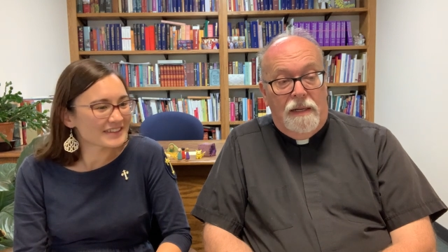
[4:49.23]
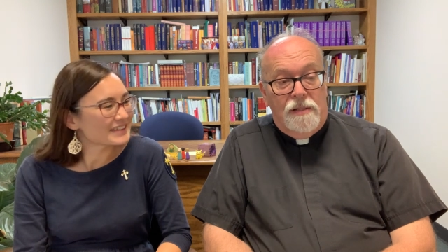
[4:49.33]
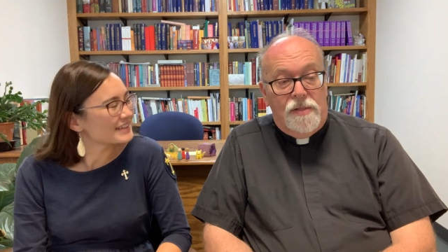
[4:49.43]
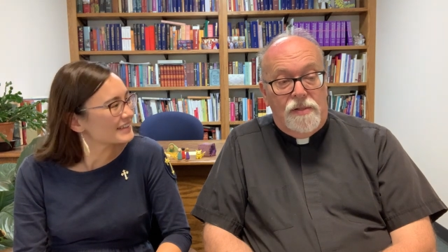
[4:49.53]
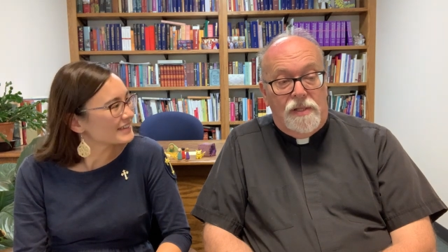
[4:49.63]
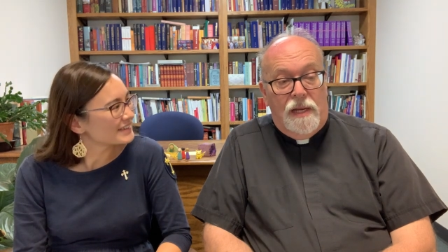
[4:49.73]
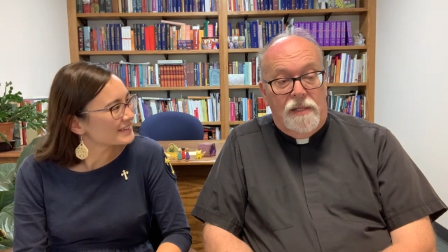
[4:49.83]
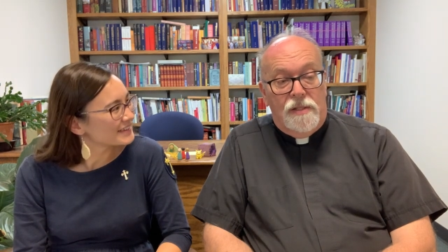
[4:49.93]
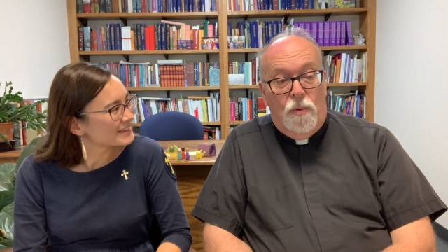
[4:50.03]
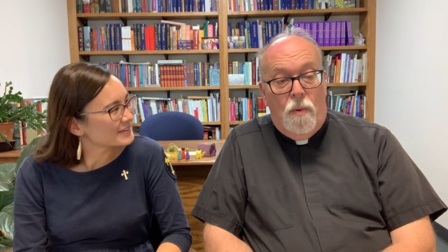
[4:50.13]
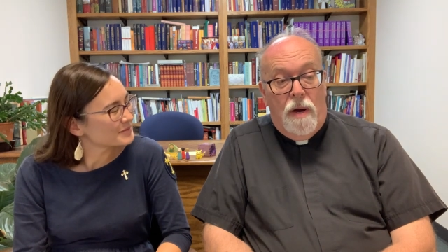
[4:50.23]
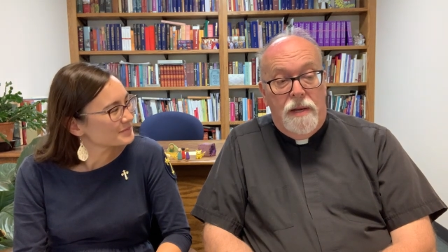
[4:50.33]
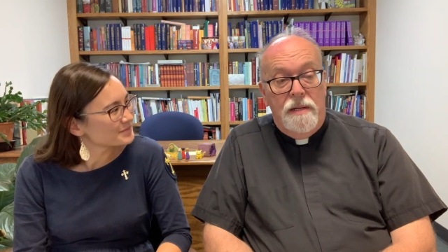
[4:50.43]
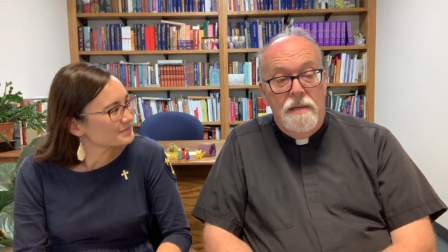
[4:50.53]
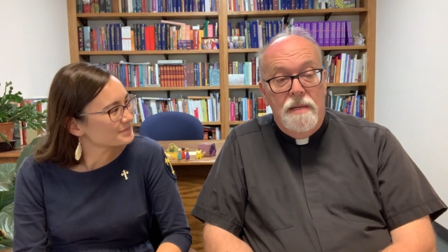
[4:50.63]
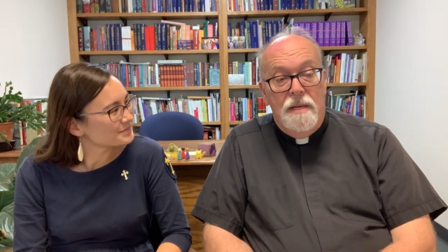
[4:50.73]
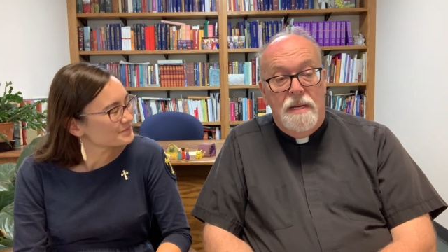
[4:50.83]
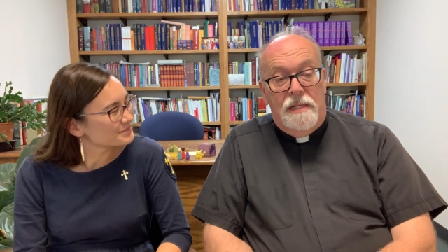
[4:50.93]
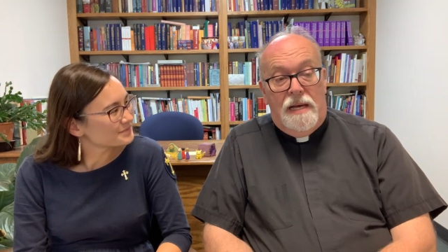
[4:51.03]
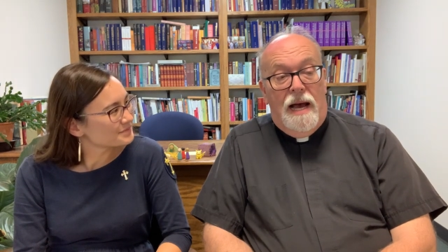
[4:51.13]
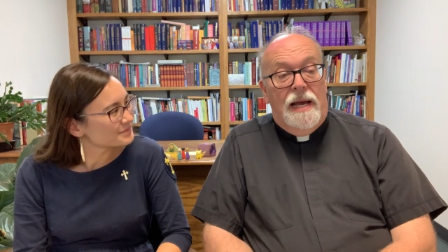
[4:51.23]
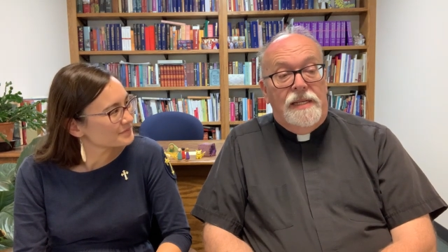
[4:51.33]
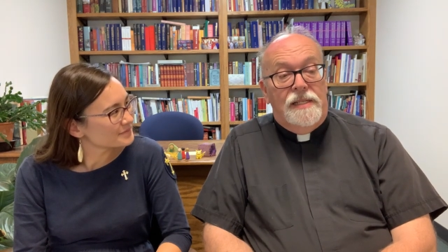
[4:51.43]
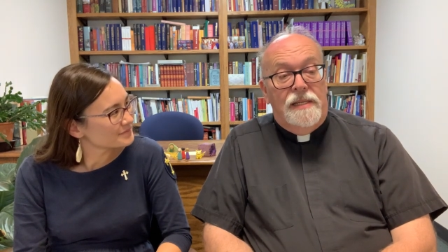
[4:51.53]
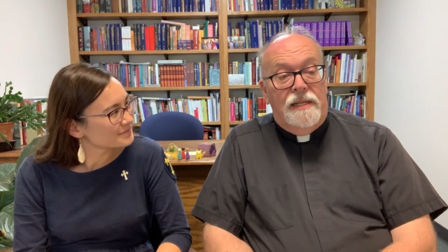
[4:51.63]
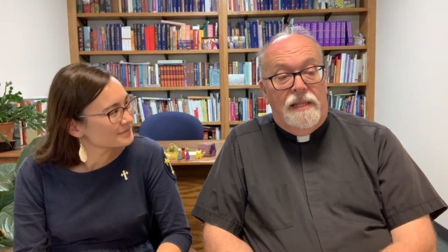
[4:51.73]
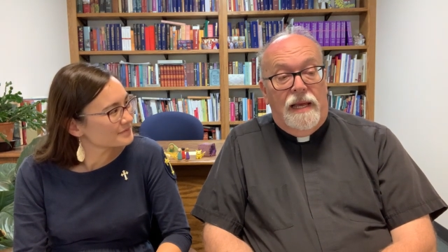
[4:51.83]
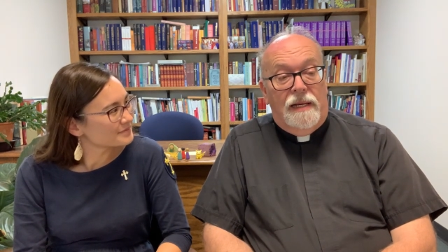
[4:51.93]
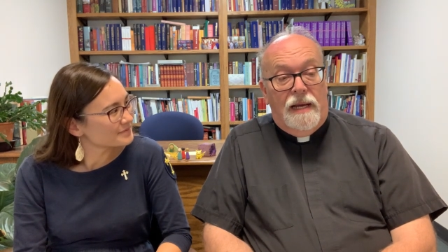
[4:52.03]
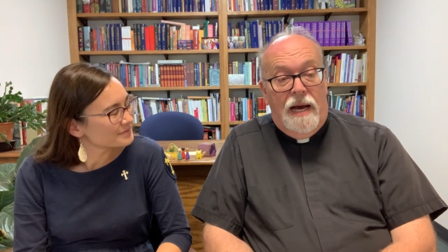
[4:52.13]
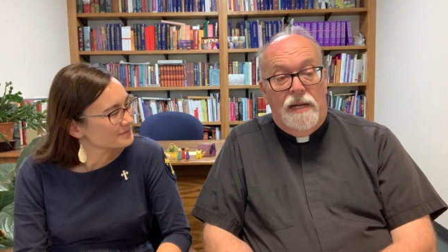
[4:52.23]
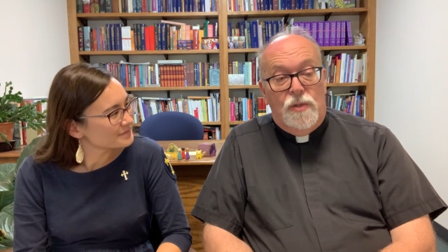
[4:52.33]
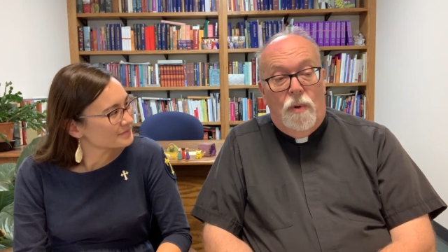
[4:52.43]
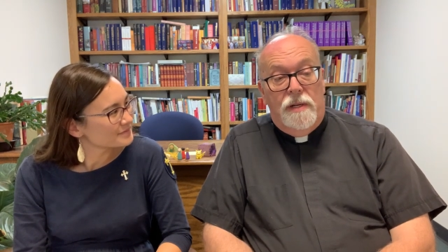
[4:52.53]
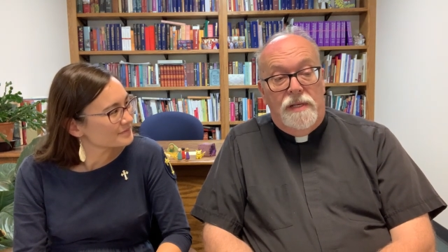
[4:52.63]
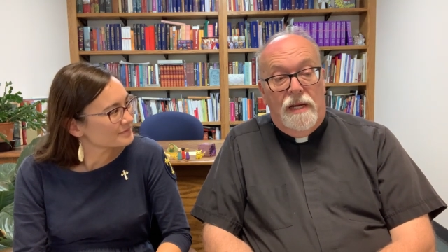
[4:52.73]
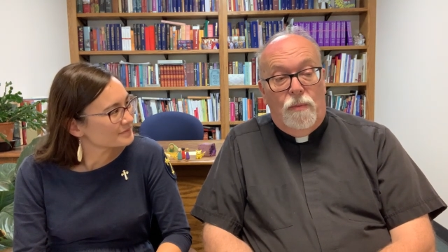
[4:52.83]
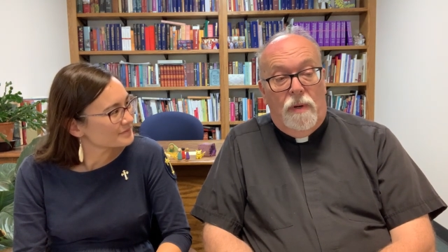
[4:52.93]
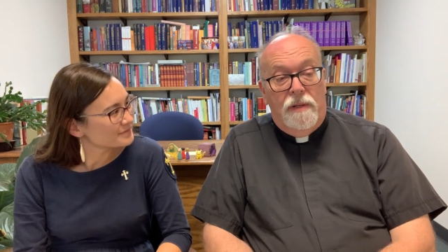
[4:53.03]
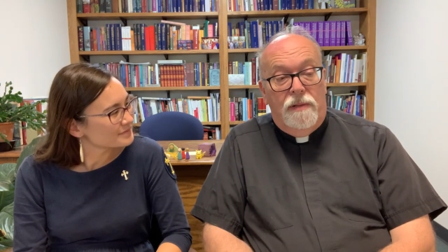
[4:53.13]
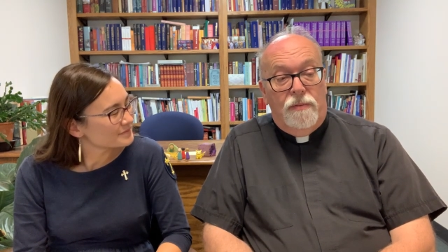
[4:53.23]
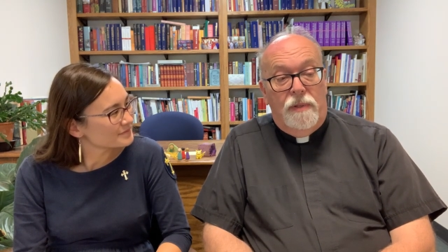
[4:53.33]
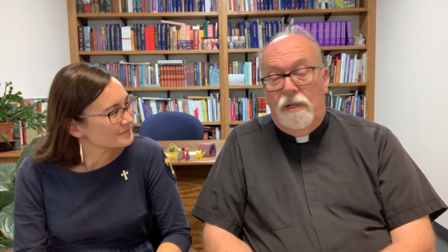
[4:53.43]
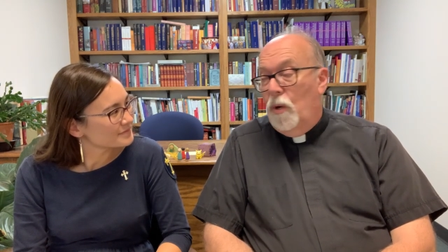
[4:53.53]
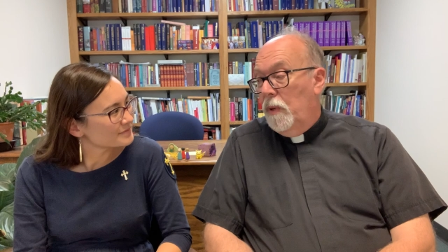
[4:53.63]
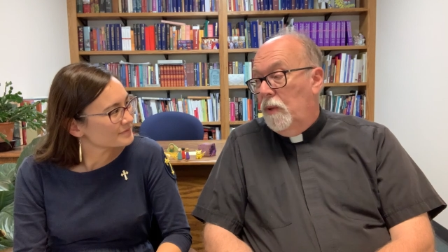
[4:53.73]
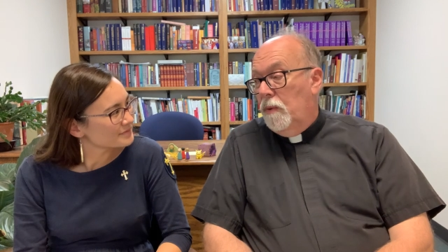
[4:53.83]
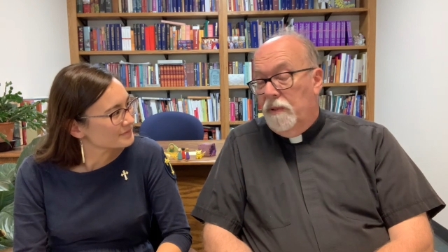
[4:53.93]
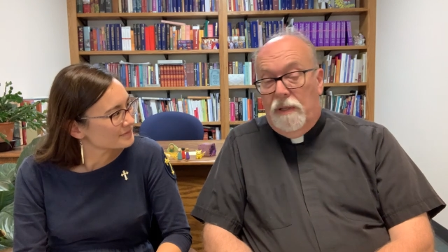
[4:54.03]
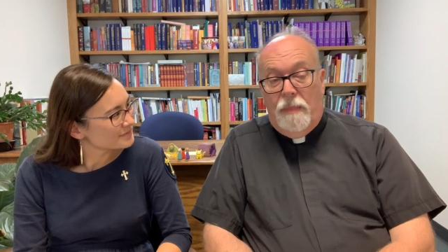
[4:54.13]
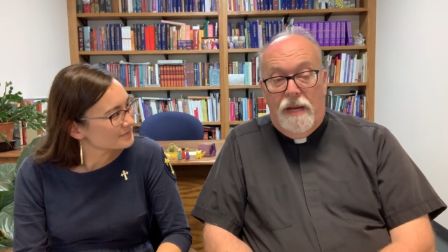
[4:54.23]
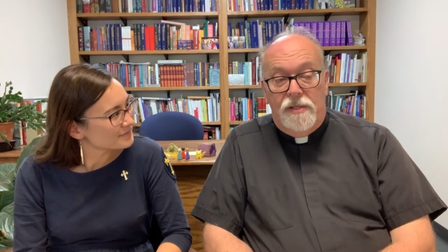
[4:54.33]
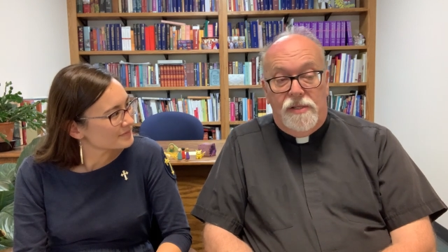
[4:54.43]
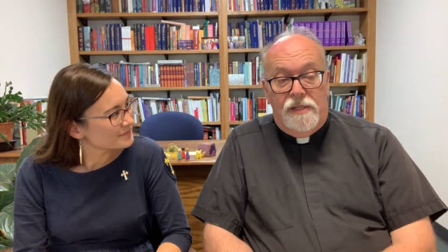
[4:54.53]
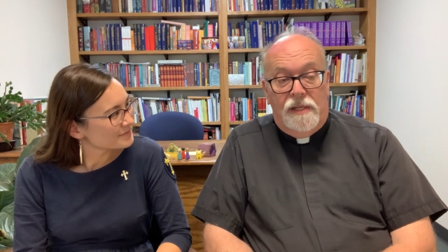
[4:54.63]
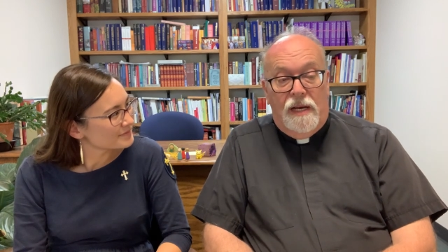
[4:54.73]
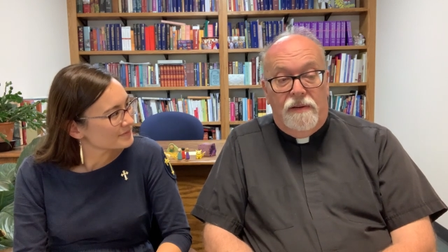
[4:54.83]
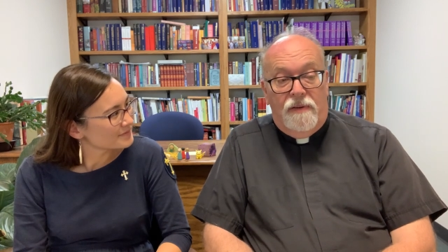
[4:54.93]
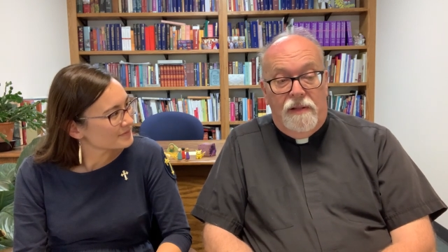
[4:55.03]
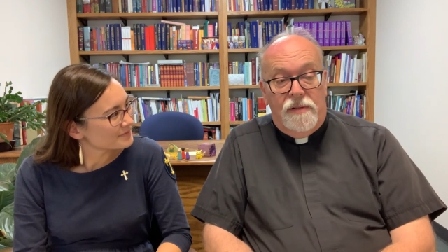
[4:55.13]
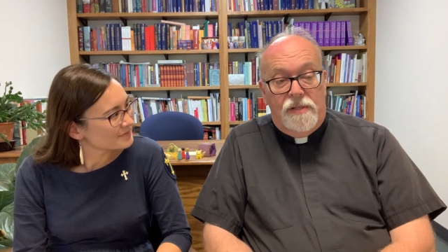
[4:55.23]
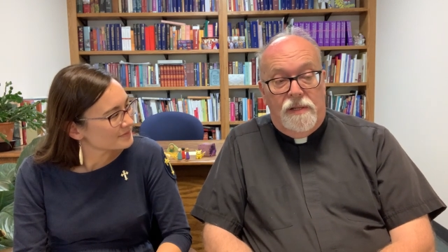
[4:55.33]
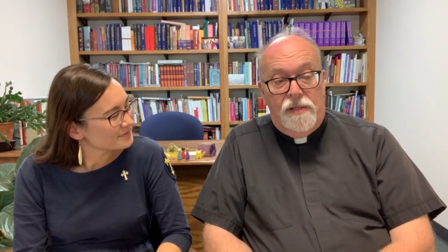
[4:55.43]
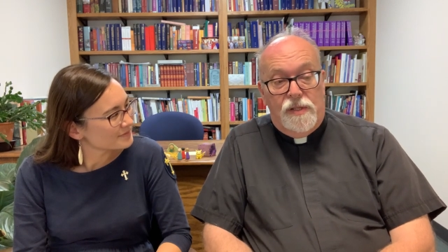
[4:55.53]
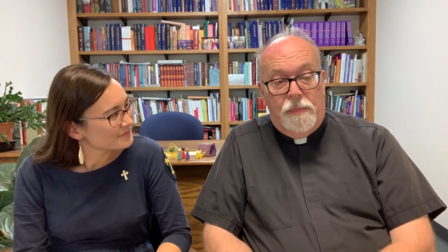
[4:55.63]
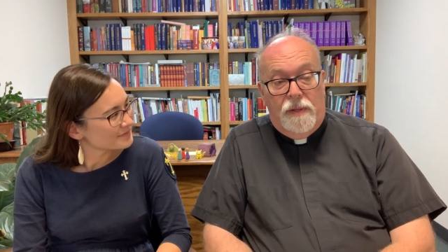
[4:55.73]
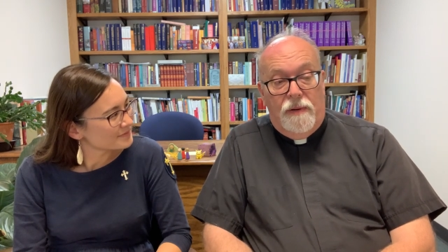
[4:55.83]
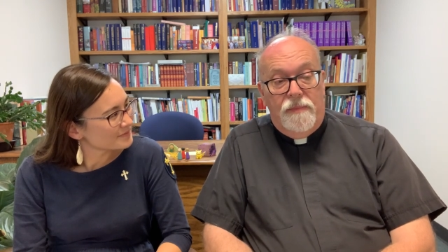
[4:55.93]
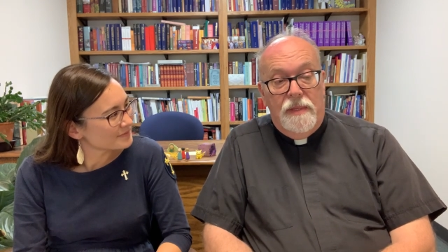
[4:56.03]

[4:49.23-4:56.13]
Speaker 1: And so Stanza one ties into that. God is one, yet one and three, co-equal in their majesty, God, Father, Son, and Spirit.